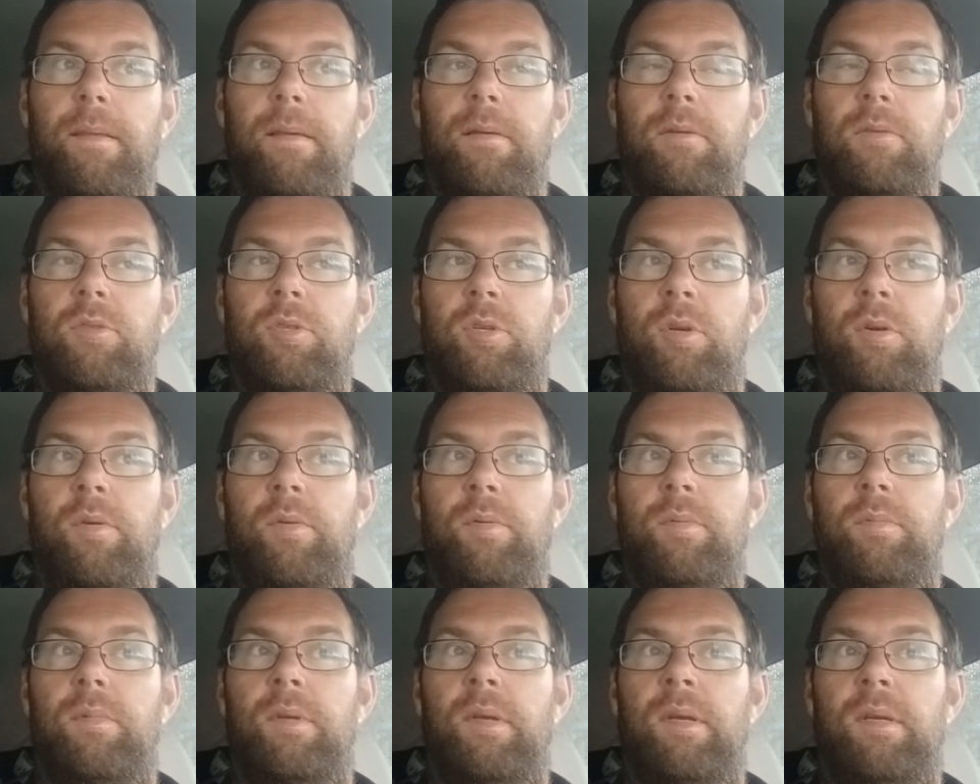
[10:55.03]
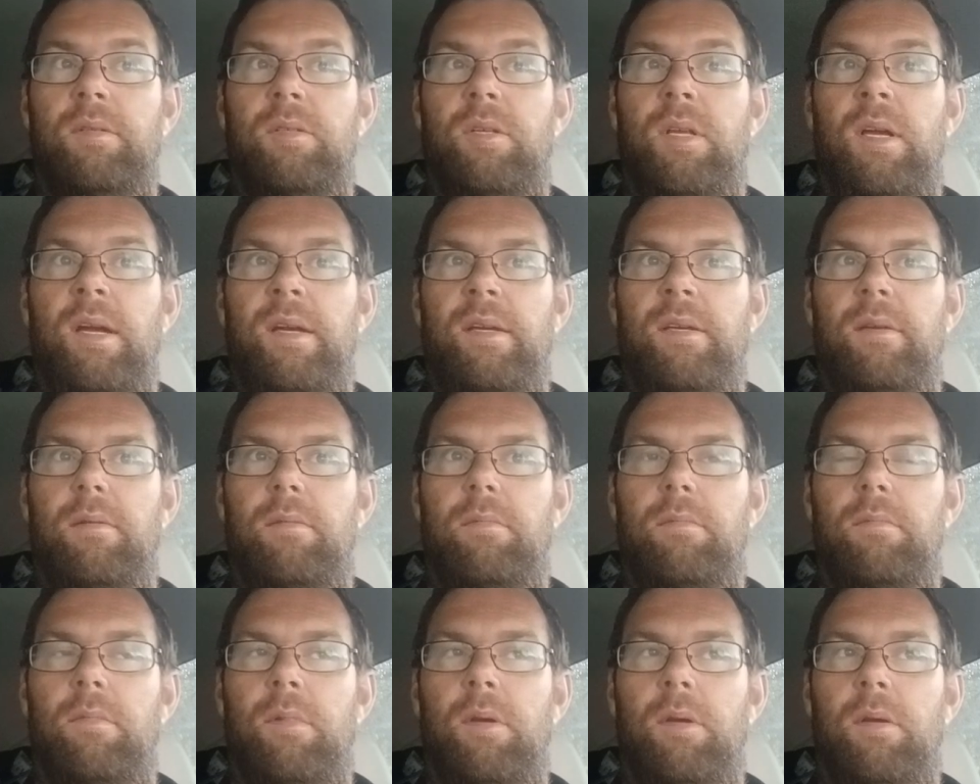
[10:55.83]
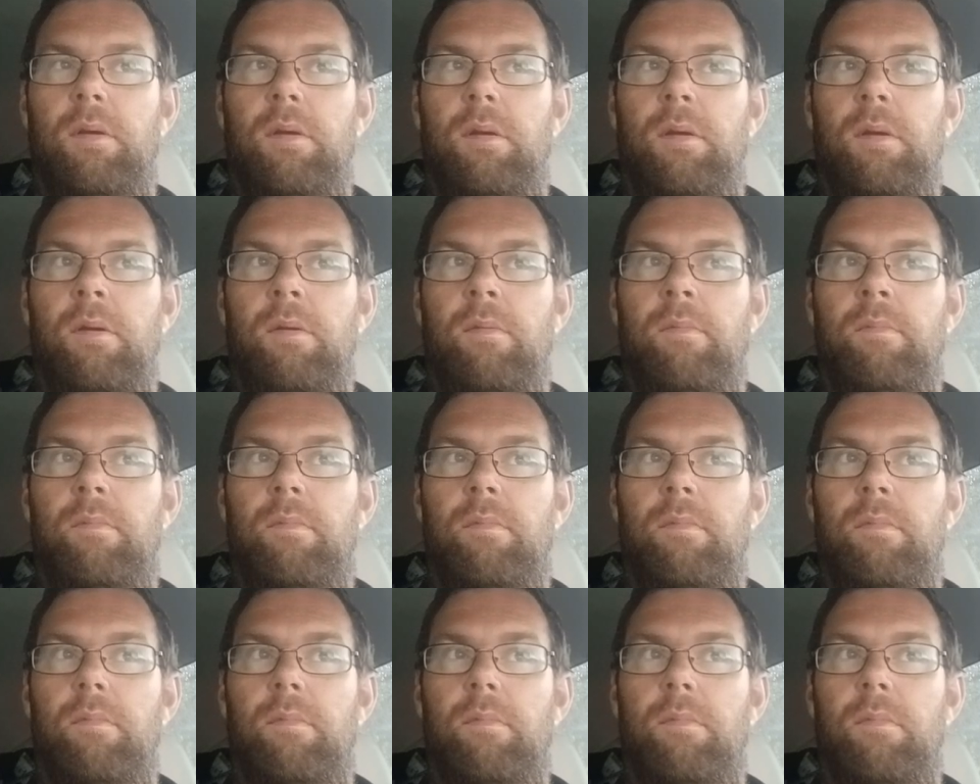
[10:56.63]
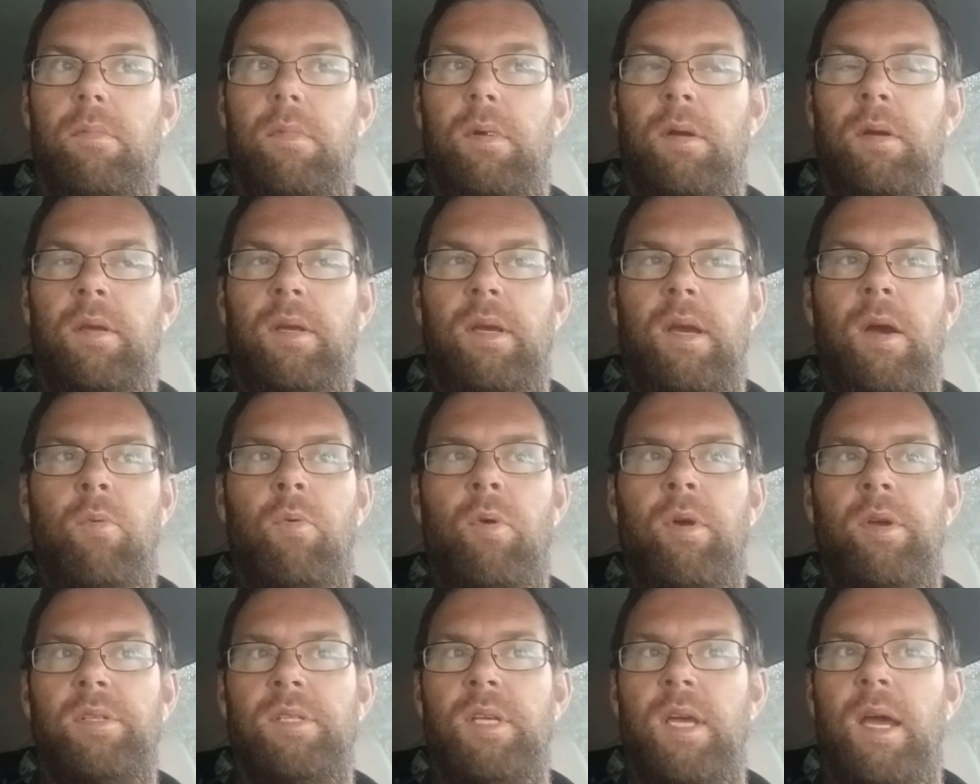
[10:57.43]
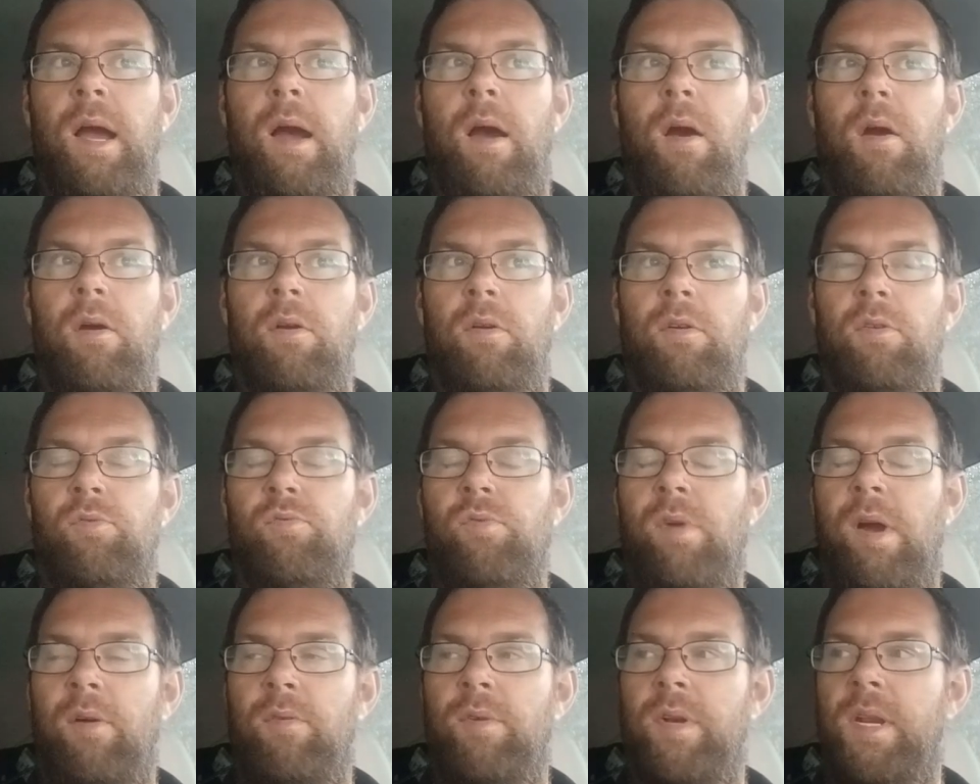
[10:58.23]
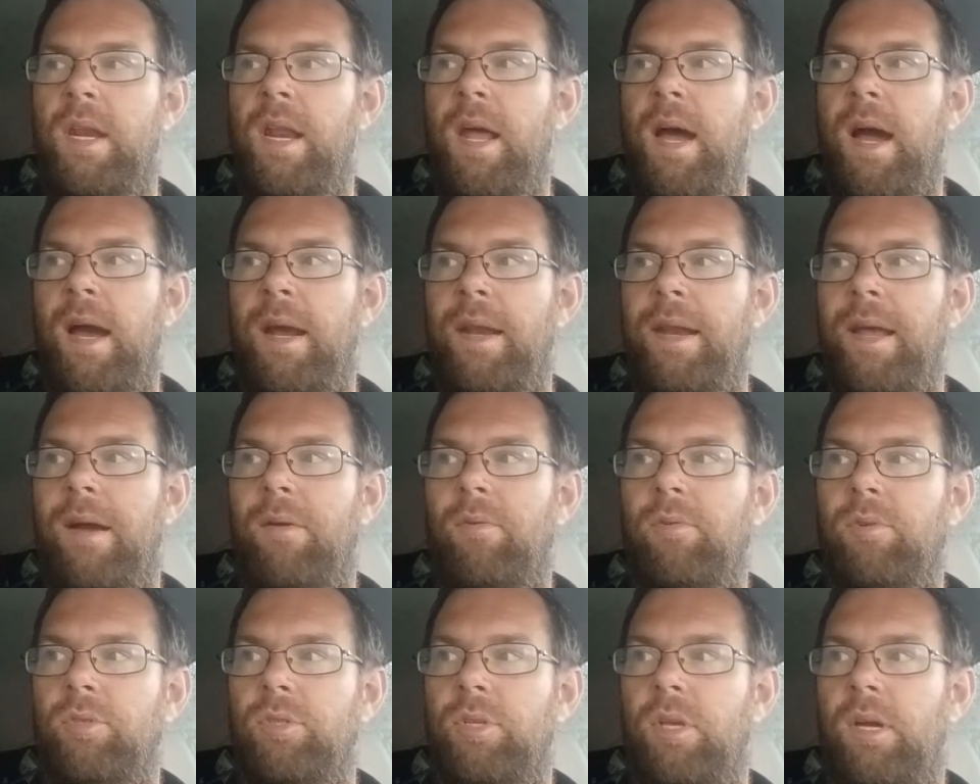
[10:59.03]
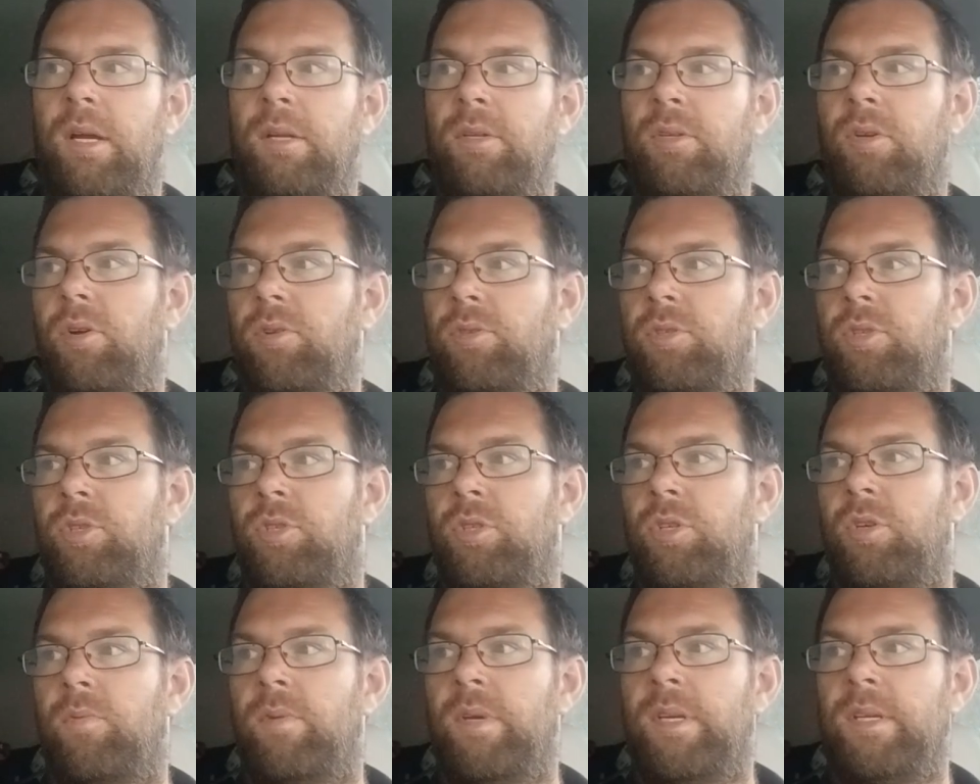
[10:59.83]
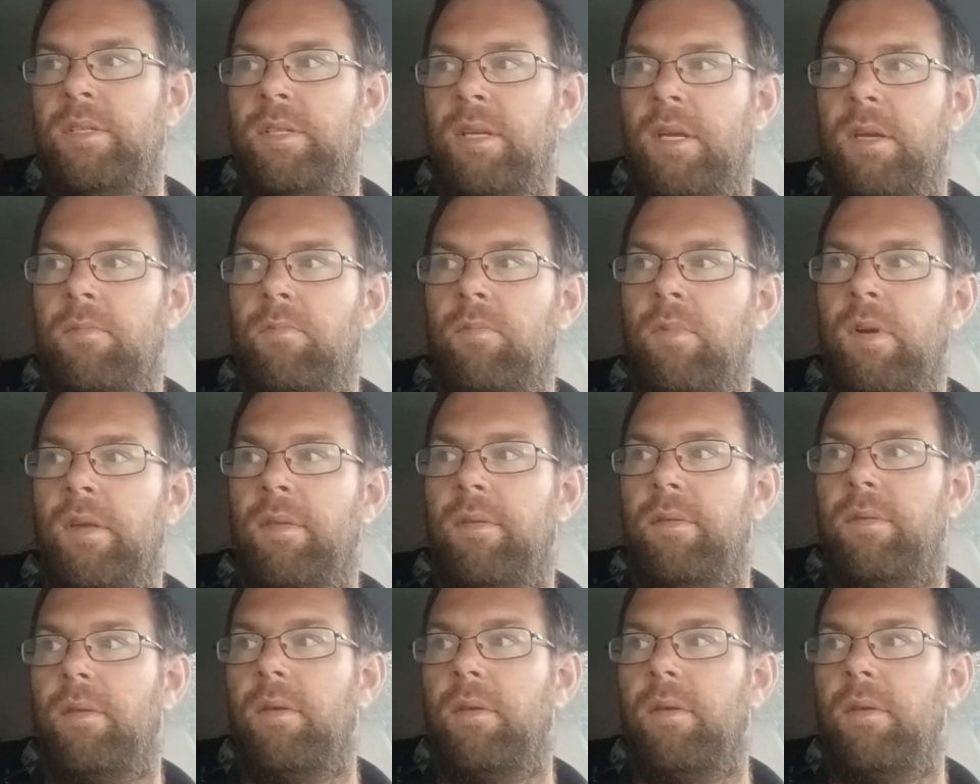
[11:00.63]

So it's like I think I worked it out at around 9 hours that I'd got to squeeze in, with